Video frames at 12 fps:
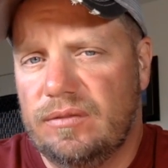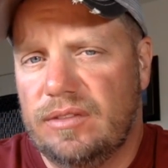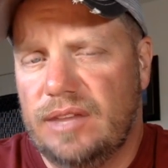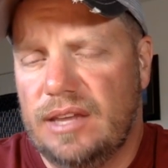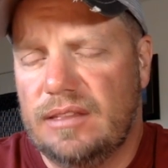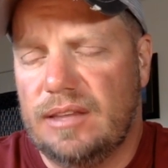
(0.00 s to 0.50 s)

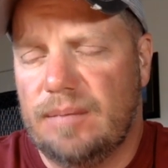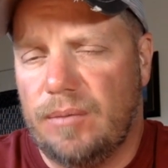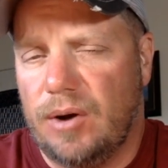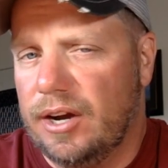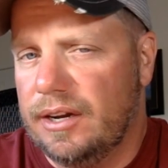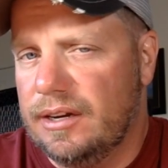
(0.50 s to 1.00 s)
think that
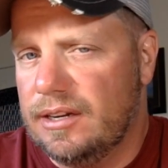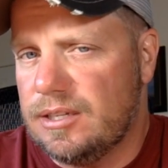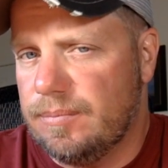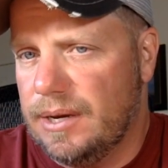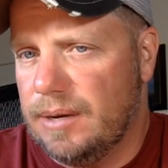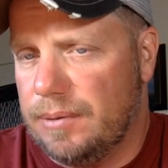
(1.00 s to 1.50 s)
marketing is a
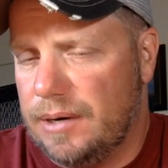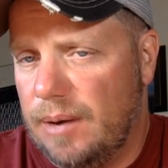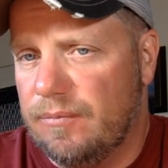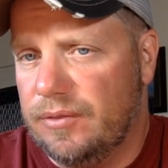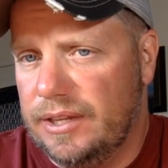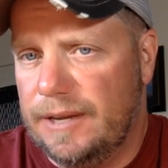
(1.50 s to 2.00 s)
big
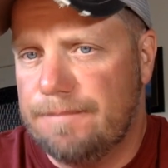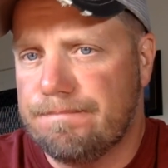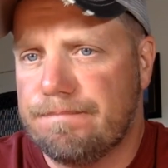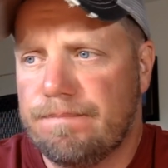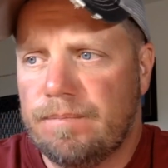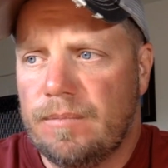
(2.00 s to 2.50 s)
problem for them